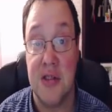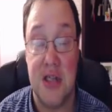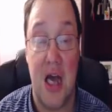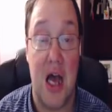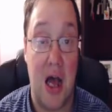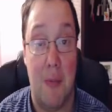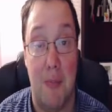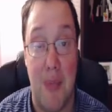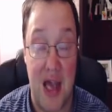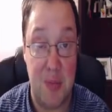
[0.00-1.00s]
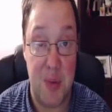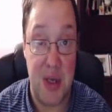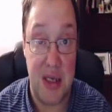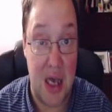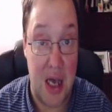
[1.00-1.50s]
uh,
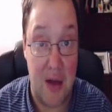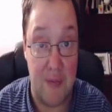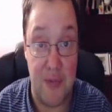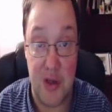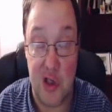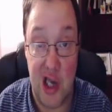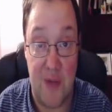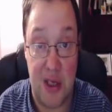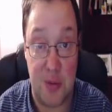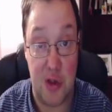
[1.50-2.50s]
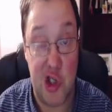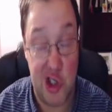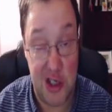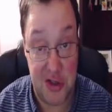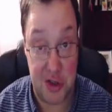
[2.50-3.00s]
maybe uh, the GFS model
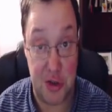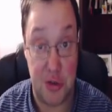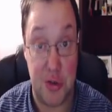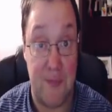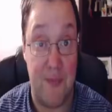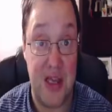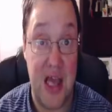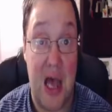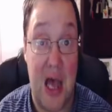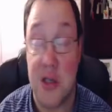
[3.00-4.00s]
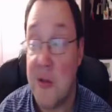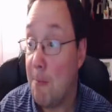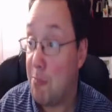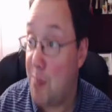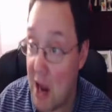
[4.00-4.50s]
shifts to something else.
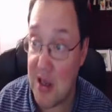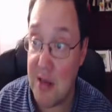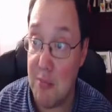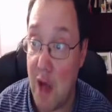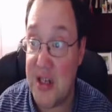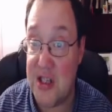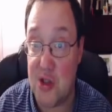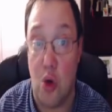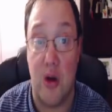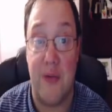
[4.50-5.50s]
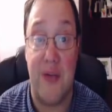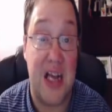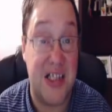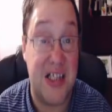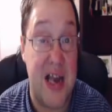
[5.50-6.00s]
Bearing in mind, this is all in the
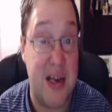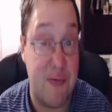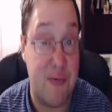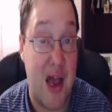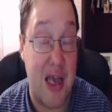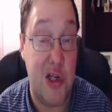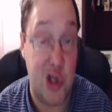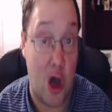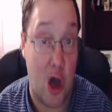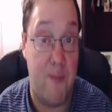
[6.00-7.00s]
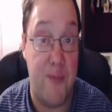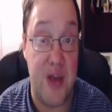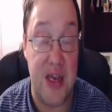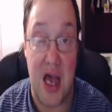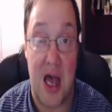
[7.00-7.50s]
extended range of
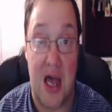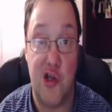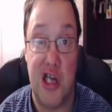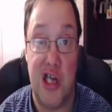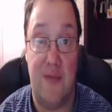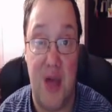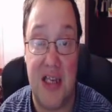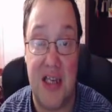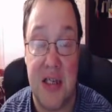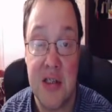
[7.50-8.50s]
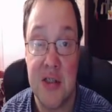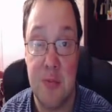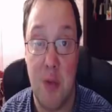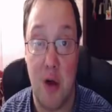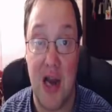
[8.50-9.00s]
the uh, GFS
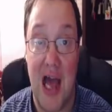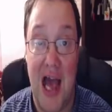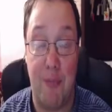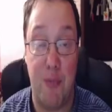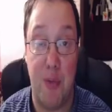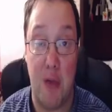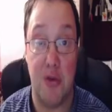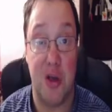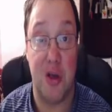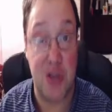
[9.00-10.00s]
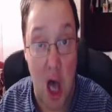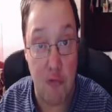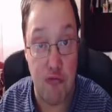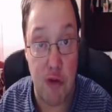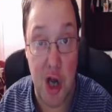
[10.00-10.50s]
model at the moment, so it's
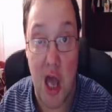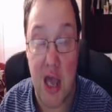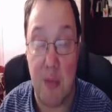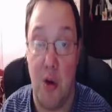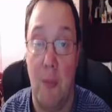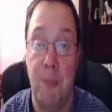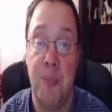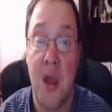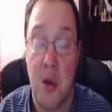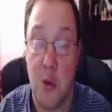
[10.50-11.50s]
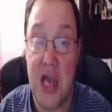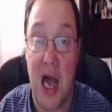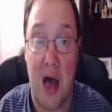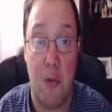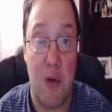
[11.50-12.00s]
unreliable. We
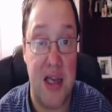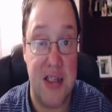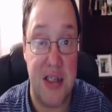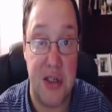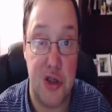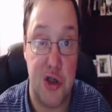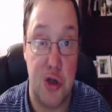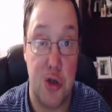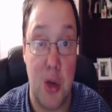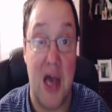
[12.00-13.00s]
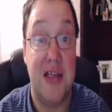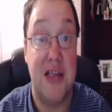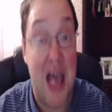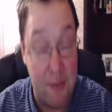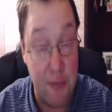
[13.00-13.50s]
are waiting to uh,
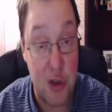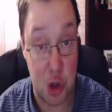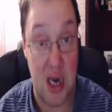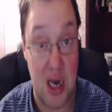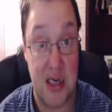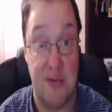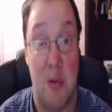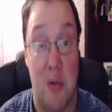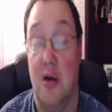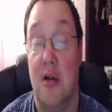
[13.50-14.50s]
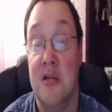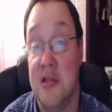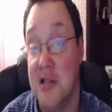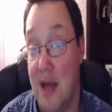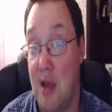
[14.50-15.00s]
get the trained model
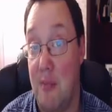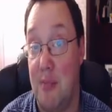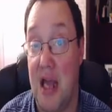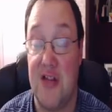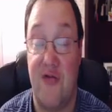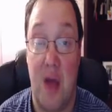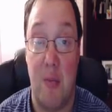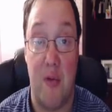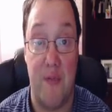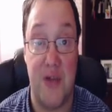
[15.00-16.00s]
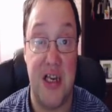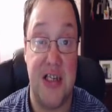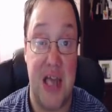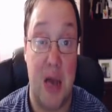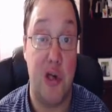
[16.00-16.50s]
and then be able to firm upon the
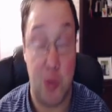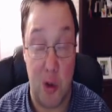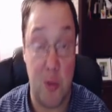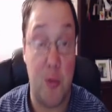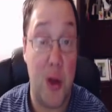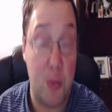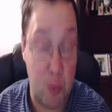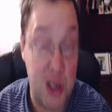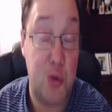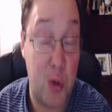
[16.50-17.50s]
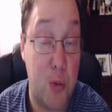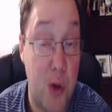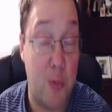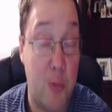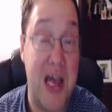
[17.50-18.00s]
detail, which, we'll, we, which we
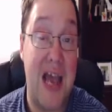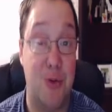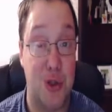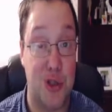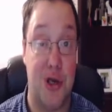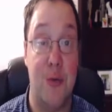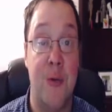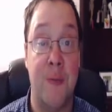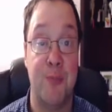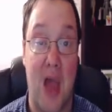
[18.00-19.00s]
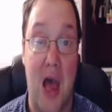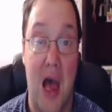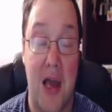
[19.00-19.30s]
will be able to do uh,